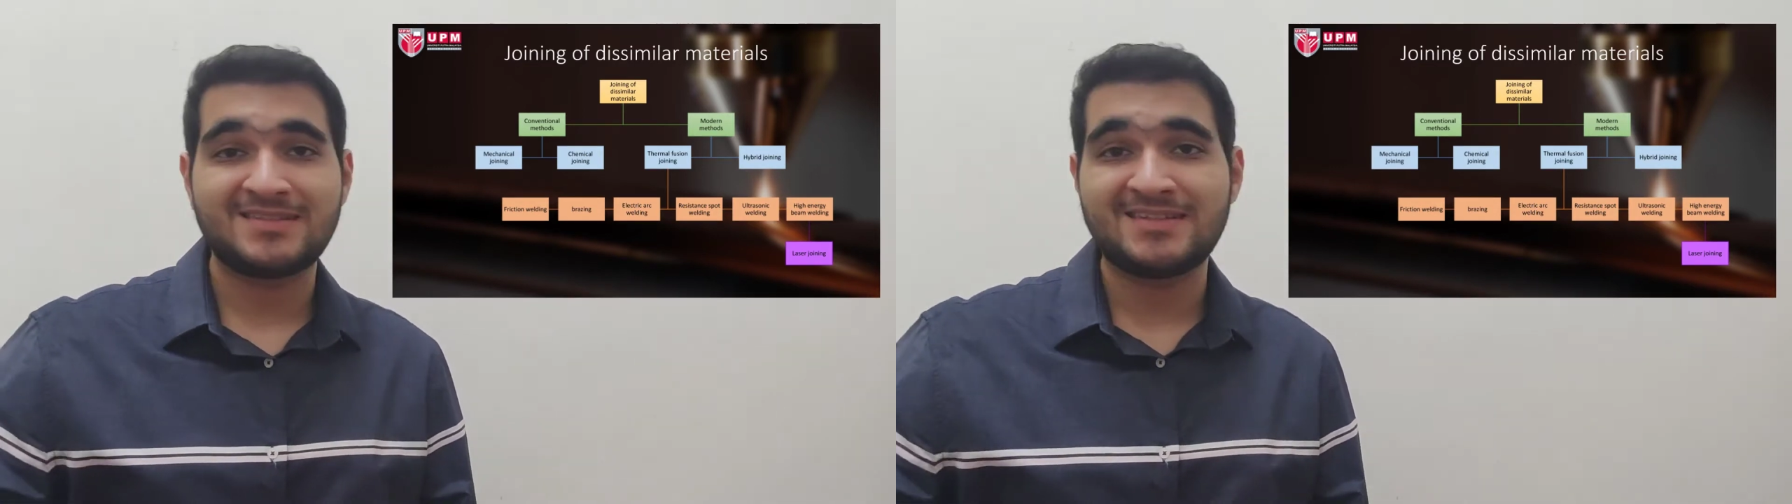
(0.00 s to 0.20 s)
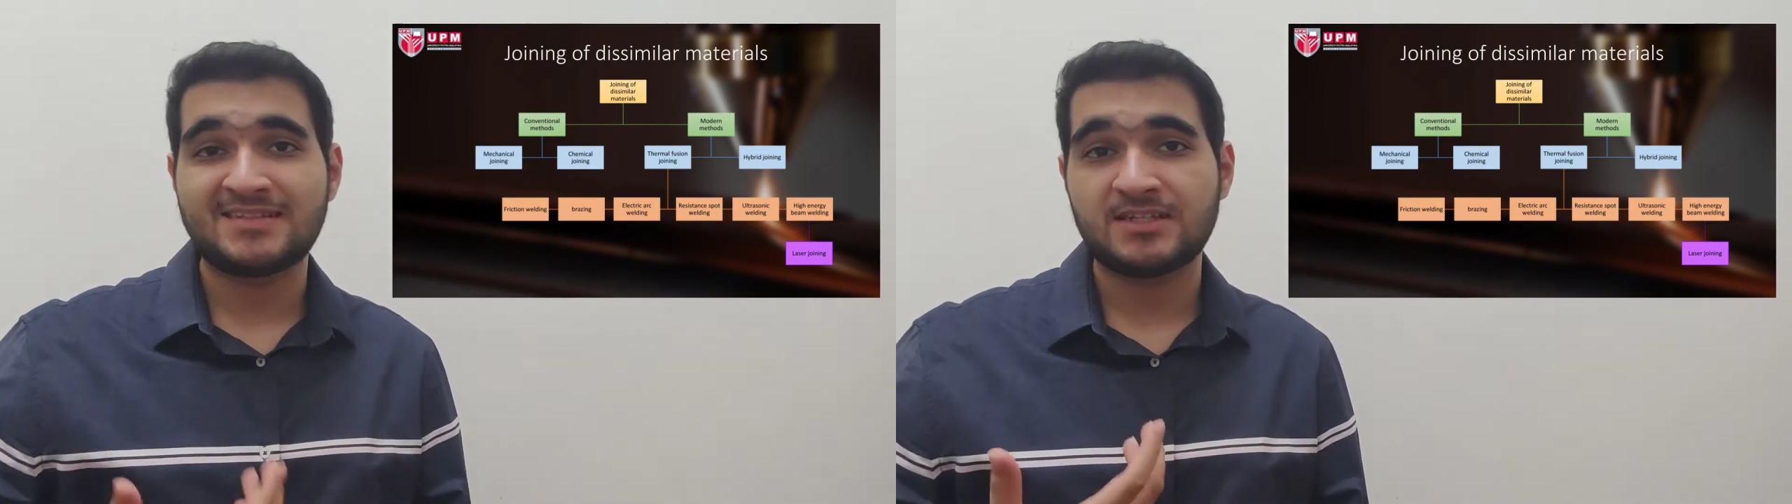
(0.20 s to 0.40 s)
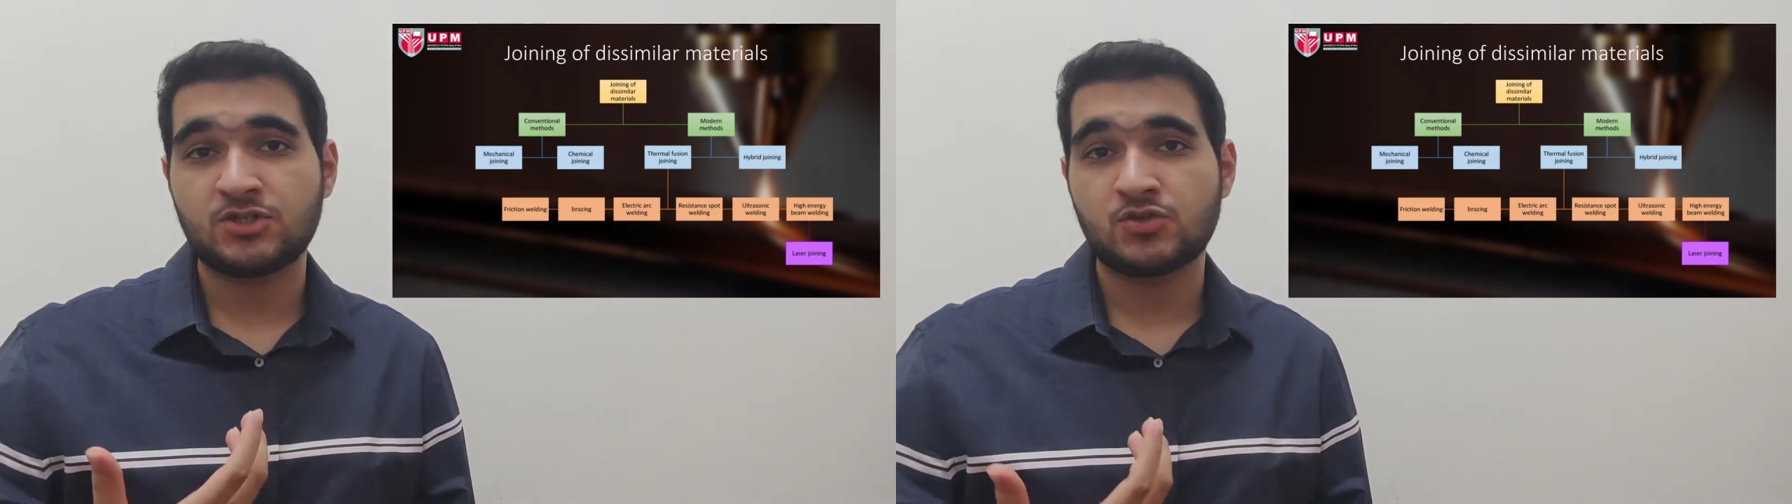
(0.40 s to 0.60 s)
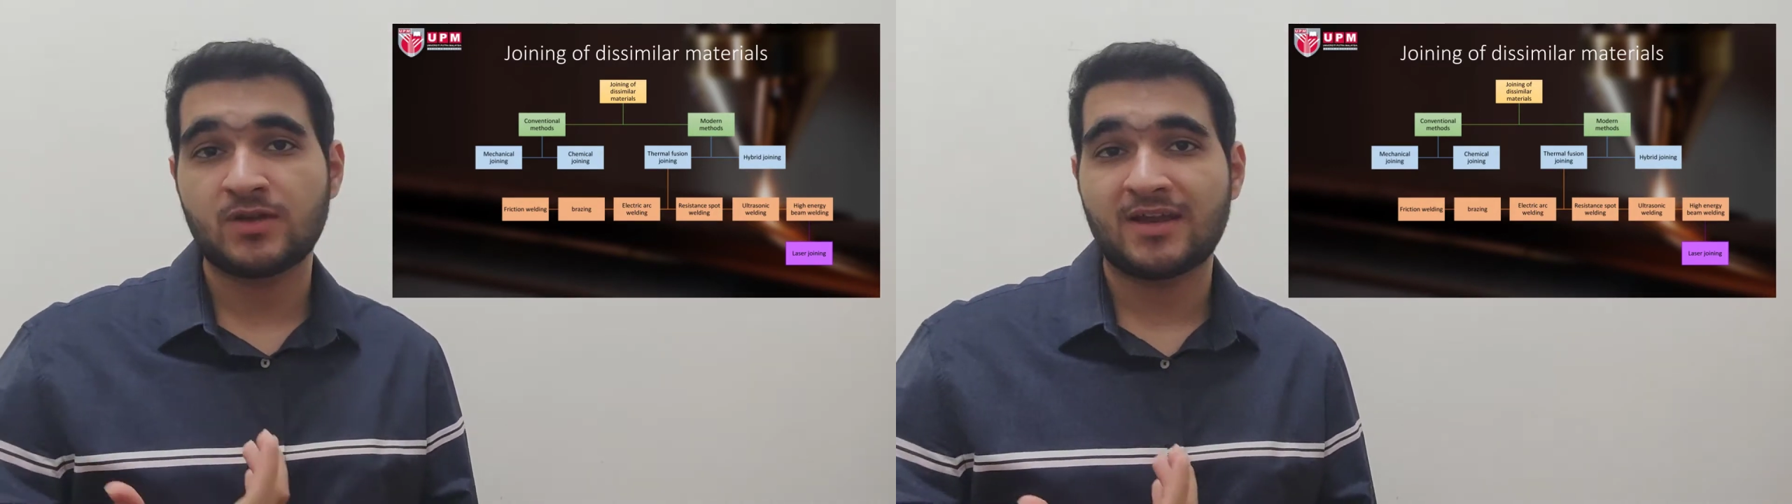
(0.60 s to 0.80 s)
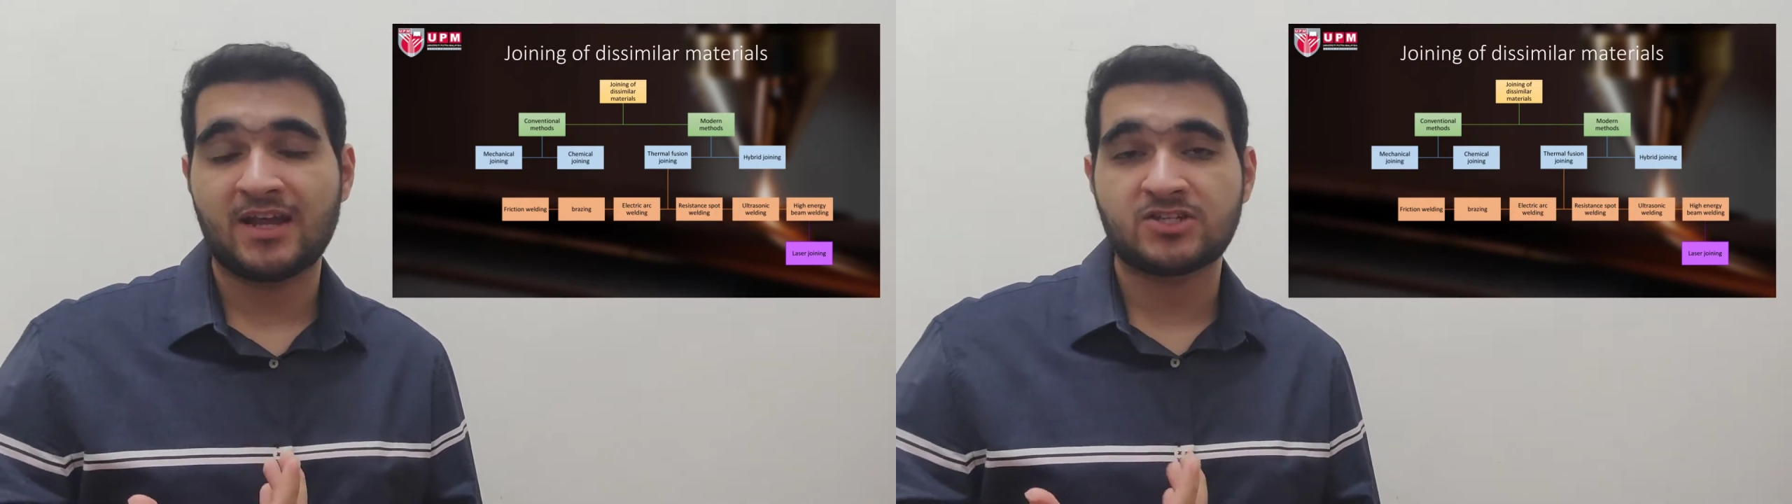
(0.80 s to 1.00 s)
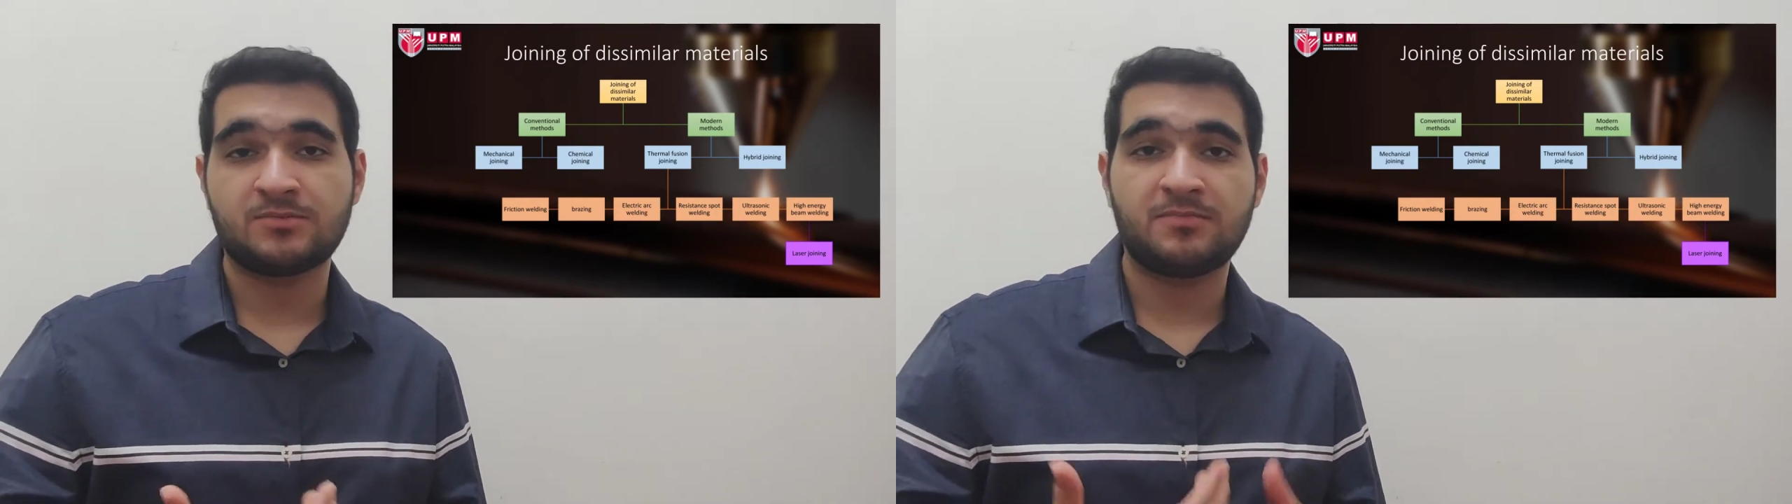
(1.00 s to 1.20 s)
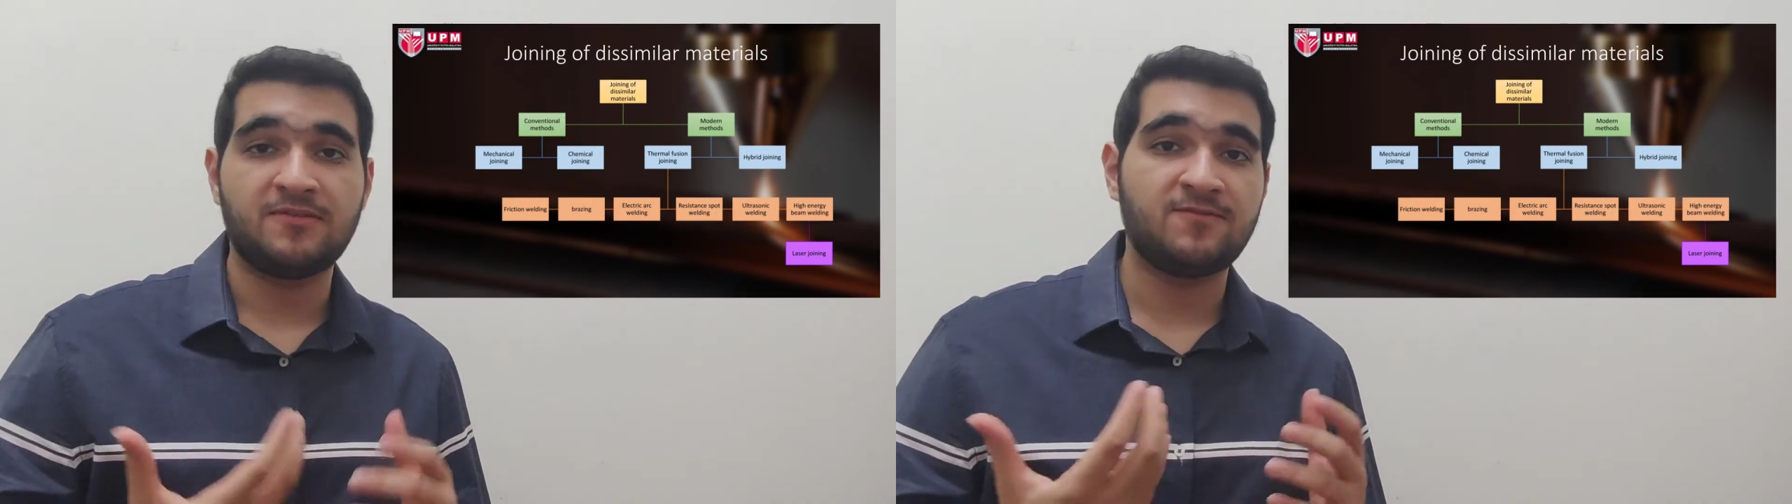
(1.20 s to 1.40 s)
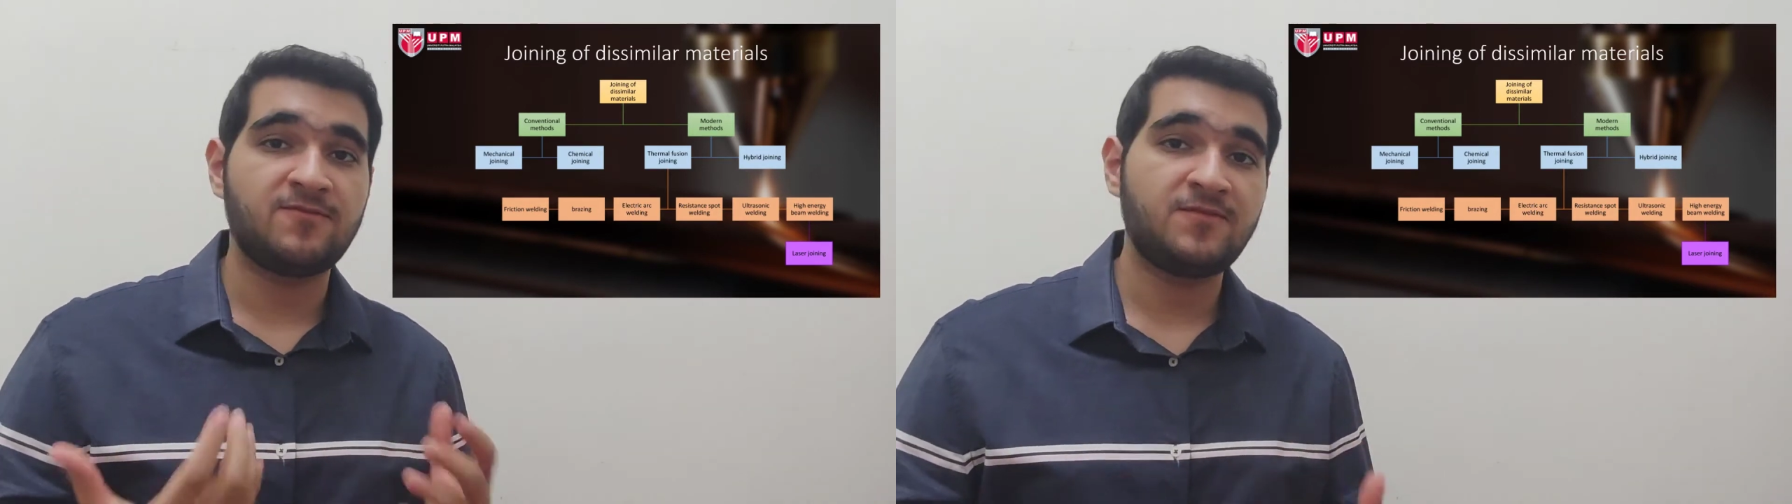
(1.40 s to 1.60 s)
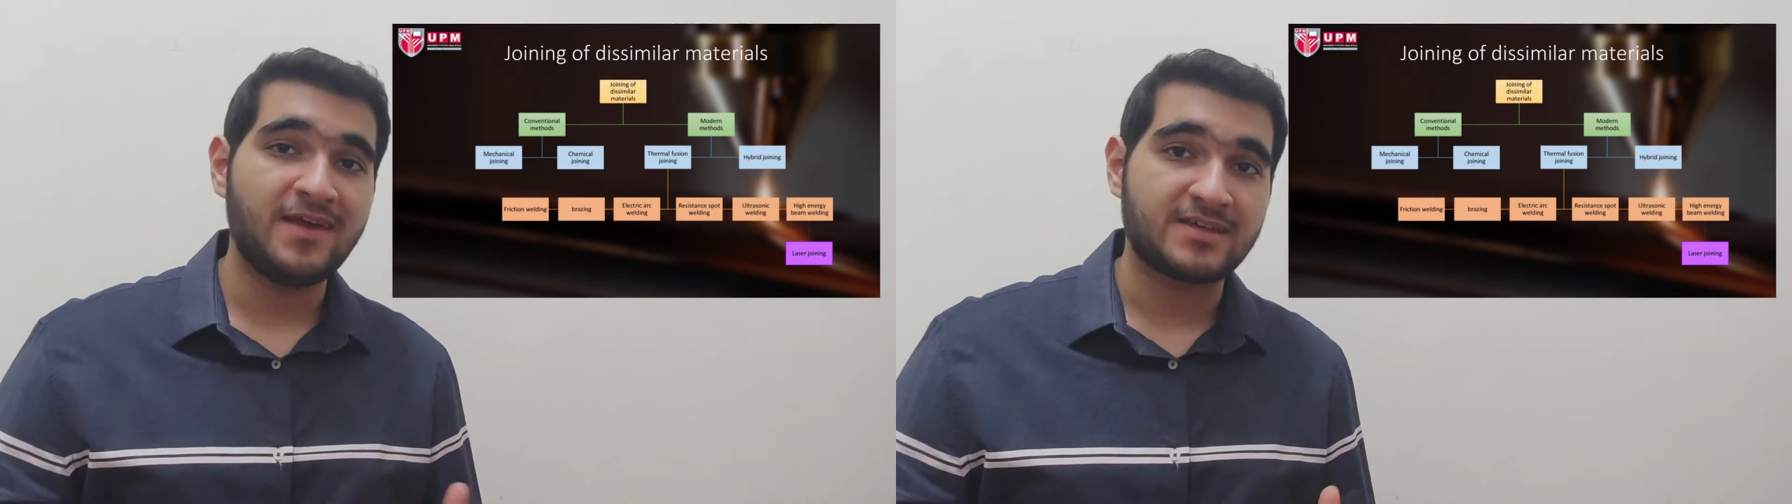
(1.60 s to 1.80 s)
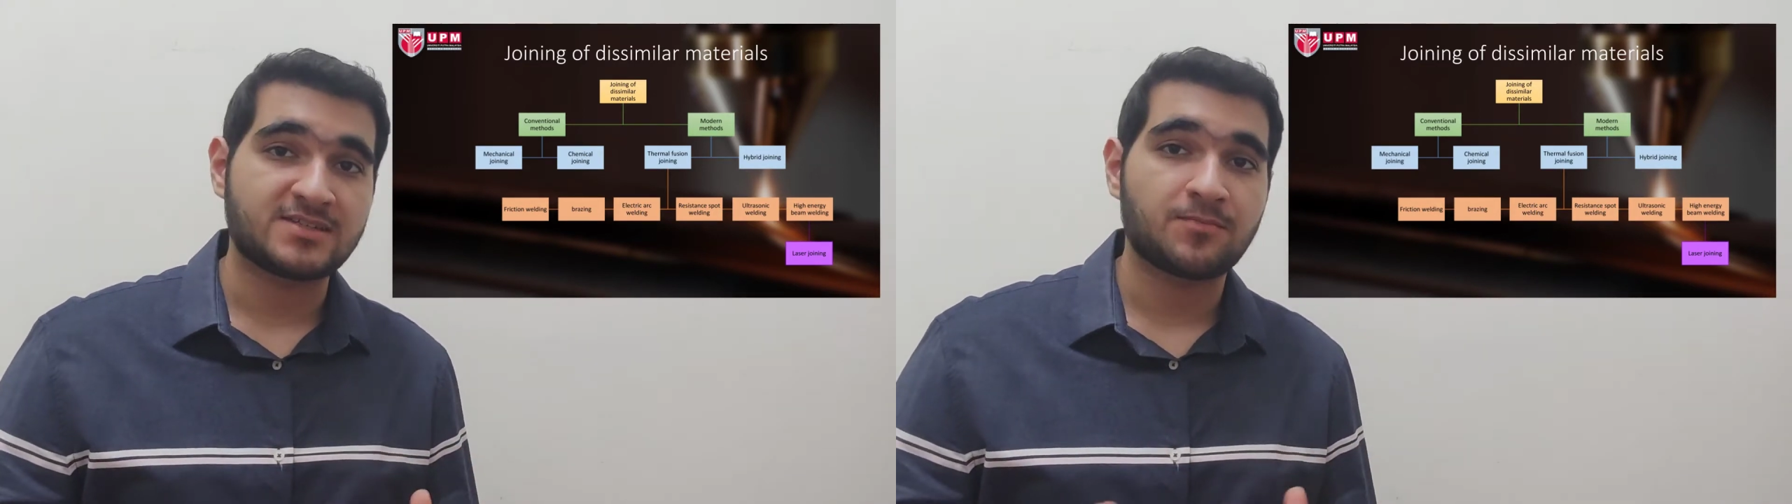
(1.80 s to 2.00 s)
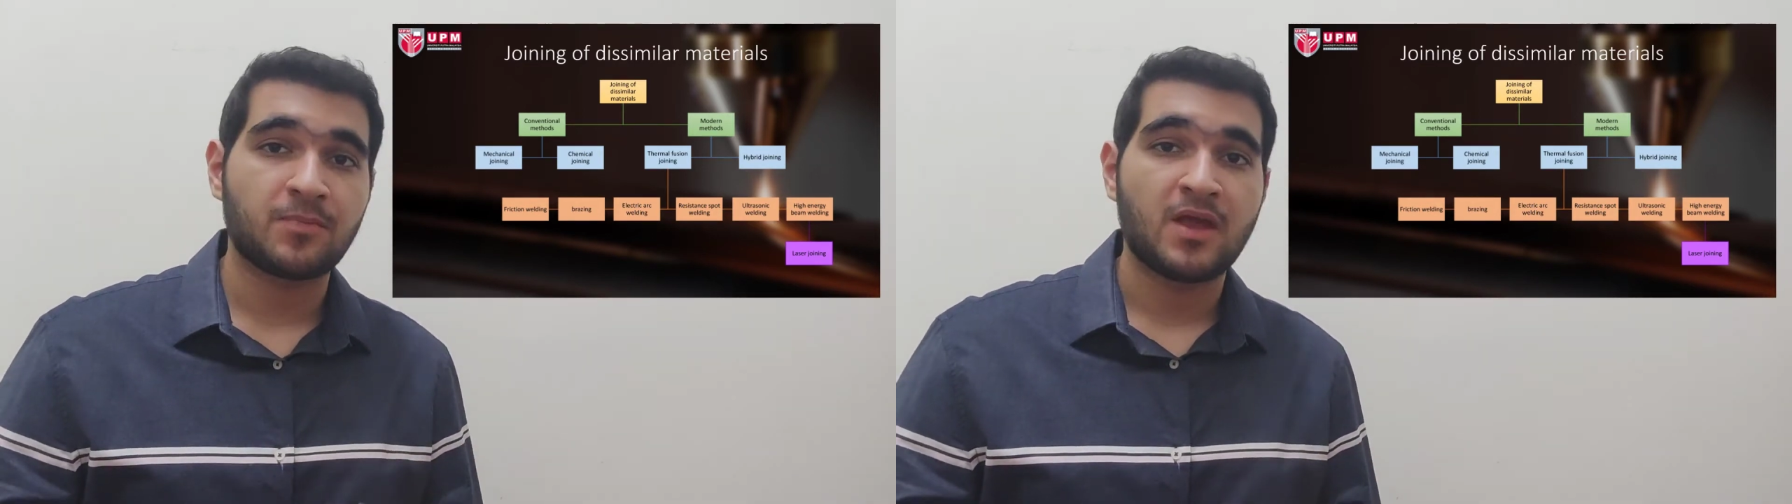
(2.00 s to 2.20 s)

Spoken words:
this issue can actually be fixed.